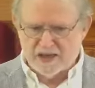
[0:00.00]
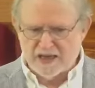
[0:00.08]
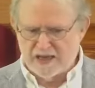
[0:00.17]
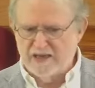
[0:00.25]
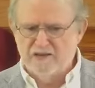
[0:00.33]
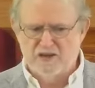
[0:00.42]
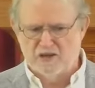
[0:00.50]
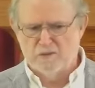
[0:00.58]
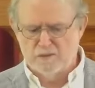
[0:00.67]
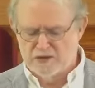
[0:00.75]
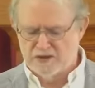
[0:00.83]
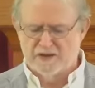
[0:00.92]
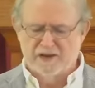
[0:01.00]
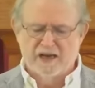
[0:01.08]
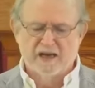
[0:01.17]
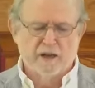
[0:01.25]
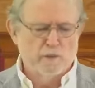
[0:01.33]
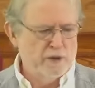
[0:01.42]
and kingdoms and
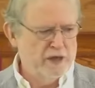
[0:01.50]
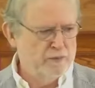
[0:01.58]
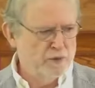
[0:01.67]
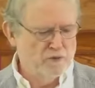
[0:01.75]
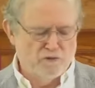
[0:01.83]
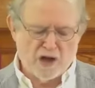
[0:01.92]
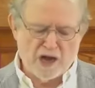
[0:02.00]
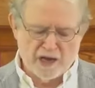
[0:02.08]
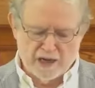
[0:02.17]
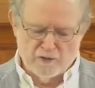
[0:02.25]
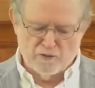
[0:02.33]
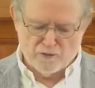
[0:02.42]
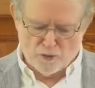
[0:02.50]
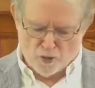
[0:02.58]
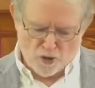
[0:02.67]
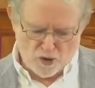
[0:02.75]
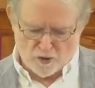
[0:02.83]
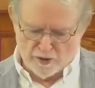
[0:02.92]
people vying
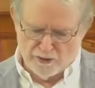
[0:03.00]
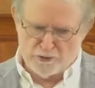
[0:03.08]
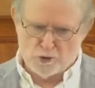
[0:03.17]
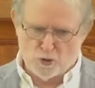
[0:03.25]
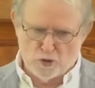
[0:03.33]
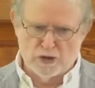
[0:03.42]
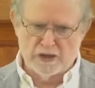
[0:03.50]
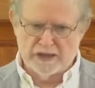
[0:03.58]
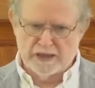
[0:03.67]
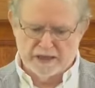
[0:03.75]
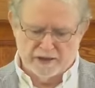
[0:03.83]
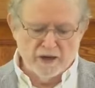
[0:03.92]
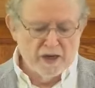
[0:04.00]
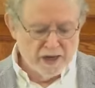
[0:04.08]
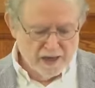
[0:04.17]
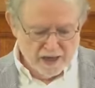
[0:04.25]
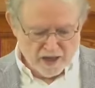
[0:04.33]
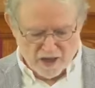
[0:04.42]
for authority and
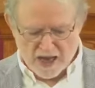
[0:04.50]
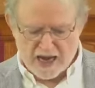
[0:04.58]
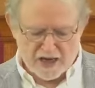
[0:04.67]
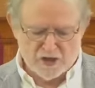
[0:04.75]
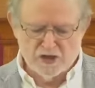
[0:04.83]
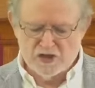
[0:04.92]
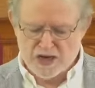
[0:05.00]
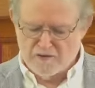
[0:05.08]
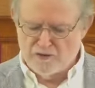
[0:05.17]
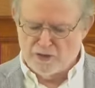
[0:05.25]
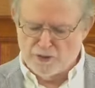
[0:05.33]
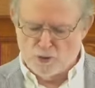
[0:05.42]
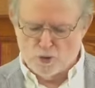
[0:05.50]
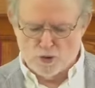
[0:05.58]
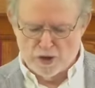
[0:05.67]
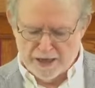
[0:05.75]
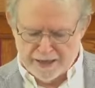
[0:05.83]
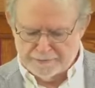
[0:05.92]
clashes of
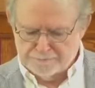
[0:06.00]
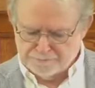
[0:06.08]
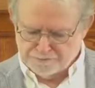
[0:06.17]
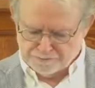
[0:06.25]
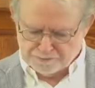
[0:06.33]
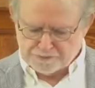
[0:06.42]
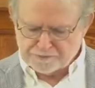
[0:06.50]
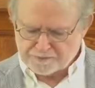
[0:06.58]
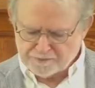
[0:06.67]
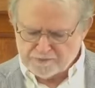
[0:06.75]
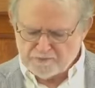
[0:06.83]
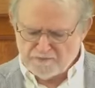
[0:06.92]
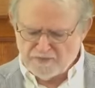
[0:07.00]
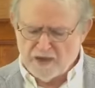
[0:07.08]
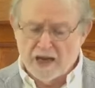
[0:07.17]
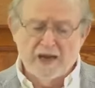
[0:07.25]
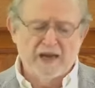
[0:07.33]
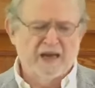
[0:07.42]
authority,
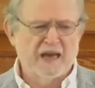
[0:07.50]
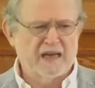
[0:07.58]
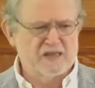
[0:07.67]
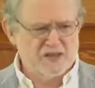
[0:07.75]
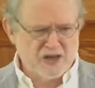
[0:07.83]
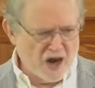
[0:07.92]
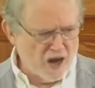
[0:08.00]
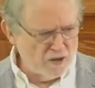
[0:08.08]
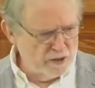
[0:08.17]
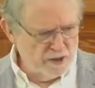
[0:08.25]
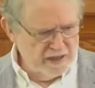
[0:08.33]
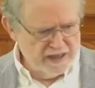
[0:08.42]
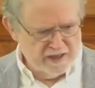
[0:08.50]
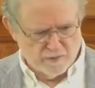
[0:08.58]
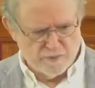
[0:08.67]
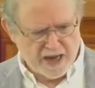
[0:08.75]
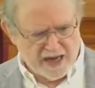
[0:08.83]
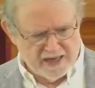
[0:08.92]
has scholarly
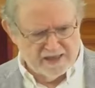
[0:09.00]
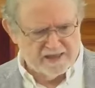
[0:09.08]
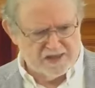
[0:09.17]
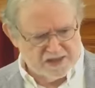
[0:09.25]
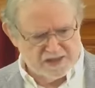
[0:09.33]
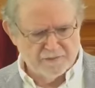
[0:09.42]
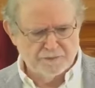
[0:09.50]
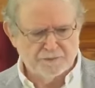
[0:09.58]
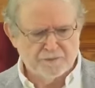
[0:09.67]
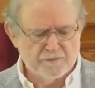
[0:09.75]
debates,